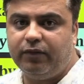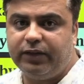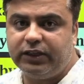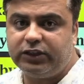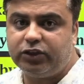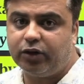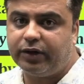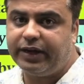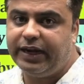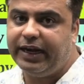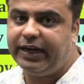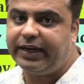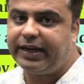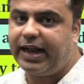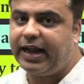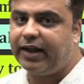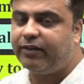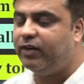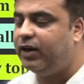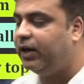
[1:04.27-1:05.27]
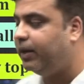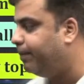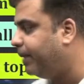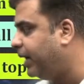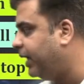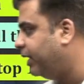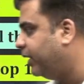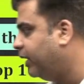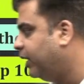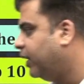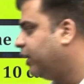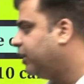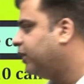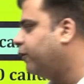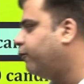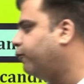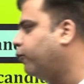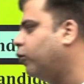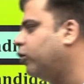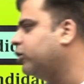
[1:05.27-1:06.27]
your GATE rank will depend. The
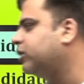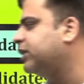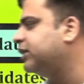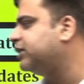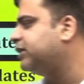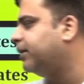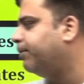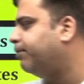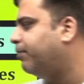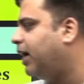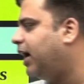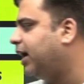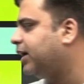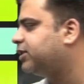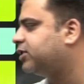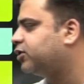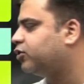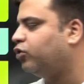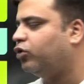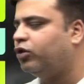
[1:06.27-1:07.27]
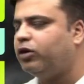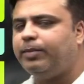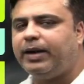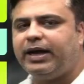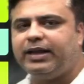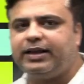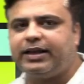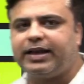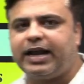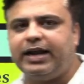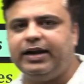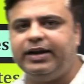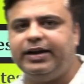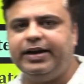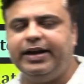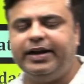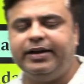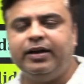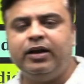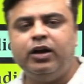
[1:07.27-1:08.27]
fourth is the marks scored by the
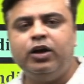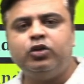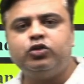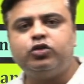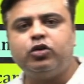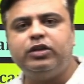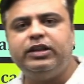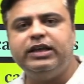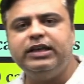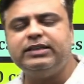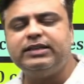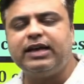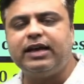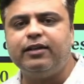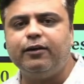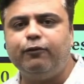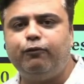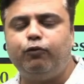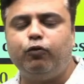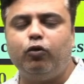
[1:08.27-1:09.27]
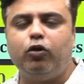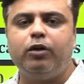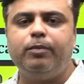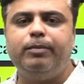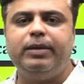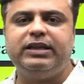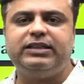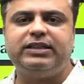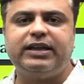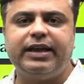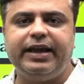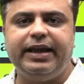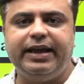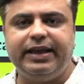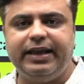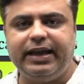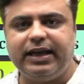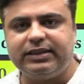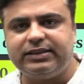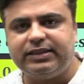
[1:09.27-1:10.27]
candidate. So these are the four major
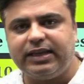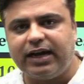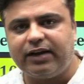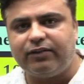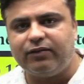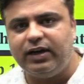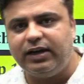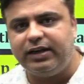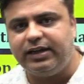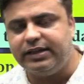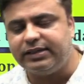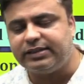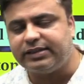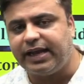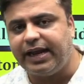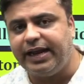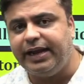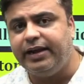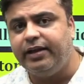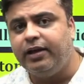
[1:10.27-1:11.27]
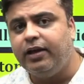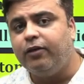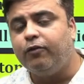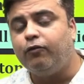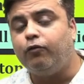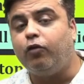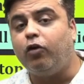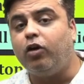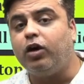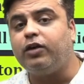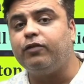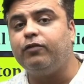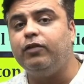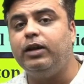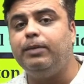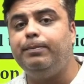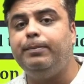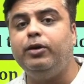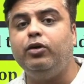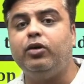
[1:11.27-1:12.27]
areas that will decide what will
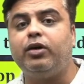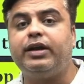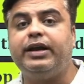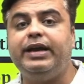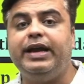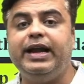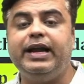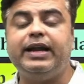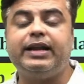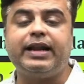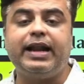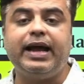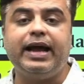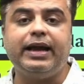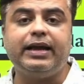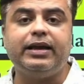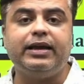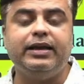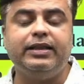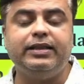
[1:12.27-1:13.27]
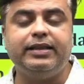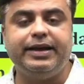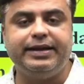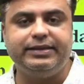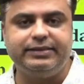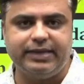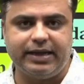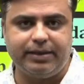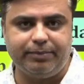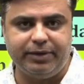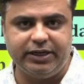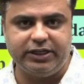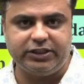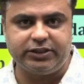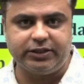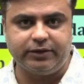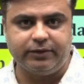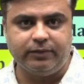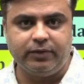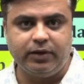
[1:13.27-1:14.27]
be your GATE rank in the
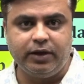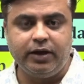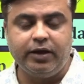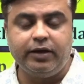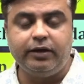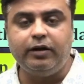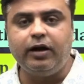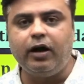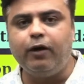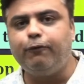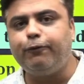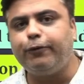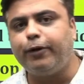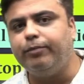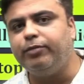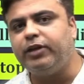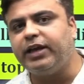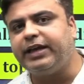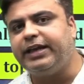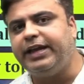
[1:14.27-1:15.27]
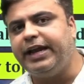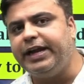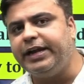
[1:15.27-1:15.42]
examination. Now from the GATE